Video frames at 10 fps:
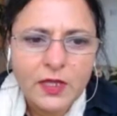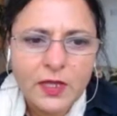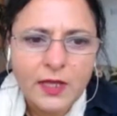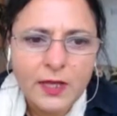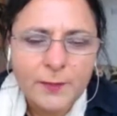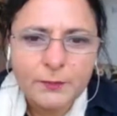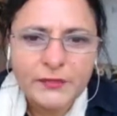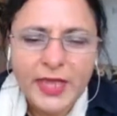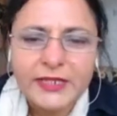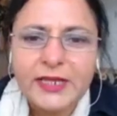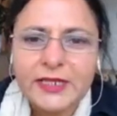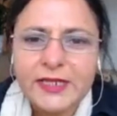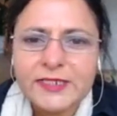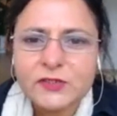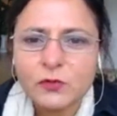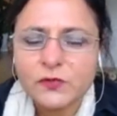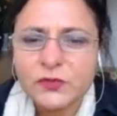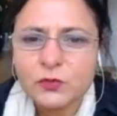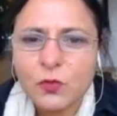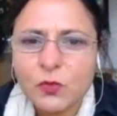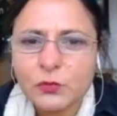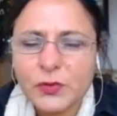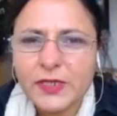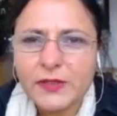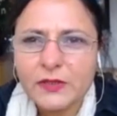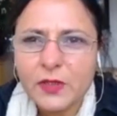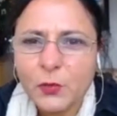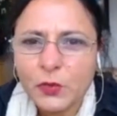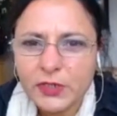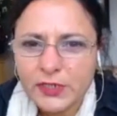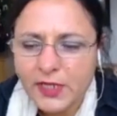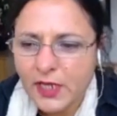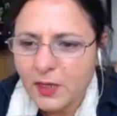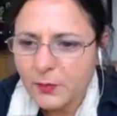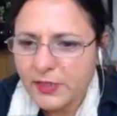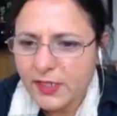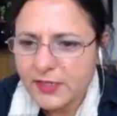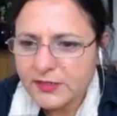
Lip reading: And it is sort of stored within the body, because